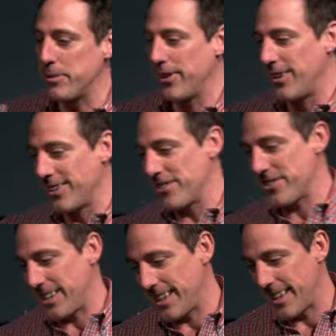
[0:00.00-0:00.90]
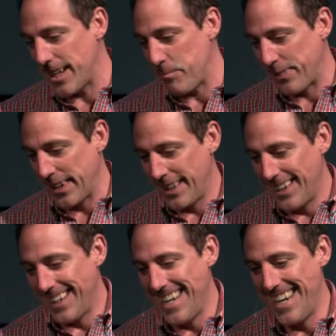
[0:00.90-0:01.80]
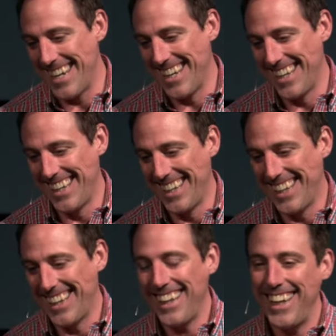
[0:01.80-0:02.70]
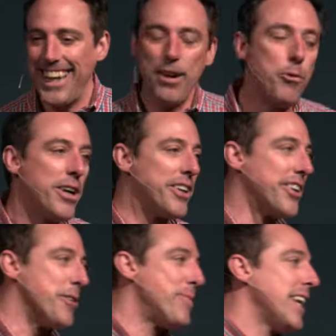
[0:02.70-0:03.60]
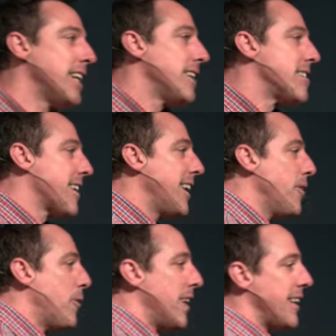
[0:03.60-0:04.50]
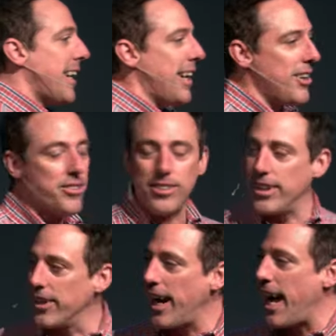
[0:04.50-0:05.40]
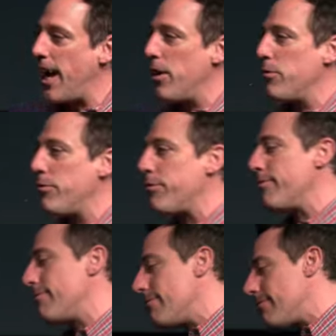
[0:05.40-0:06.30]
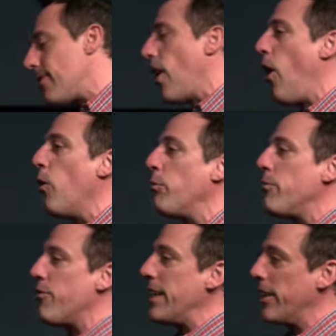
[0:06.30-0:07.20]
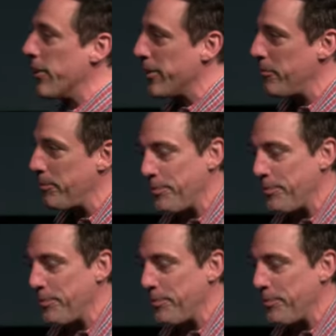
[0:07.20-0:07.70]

We all understand that. I wonder, does anyone else here have a home theater?